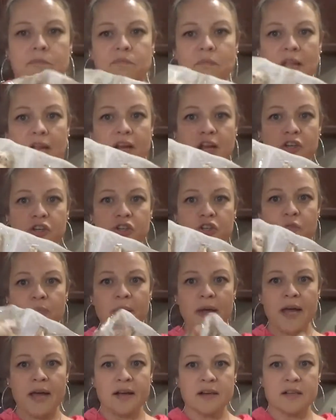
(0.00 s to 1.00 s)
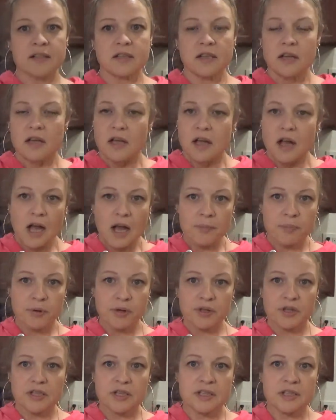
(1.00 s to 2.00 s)
I got 2 packs. I
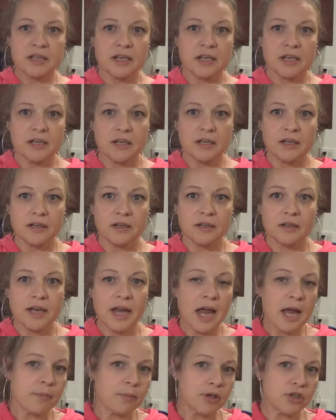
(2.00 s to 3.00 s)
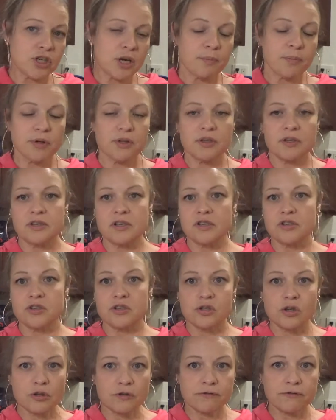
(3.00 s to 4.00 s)
put this in cabbage. I put this in
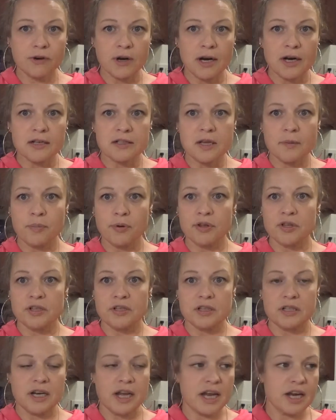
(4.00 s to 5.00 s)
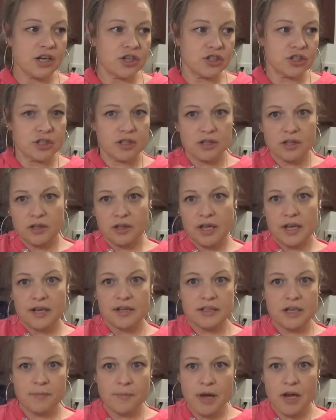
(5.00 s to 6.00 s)
stir fries. I put this in Asian
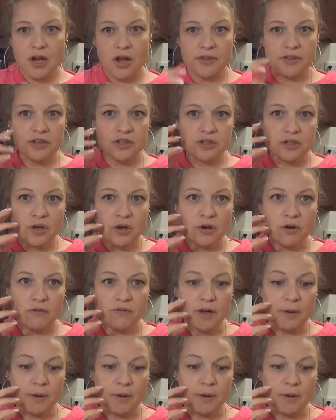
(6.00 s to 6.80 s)
things I make on the stove.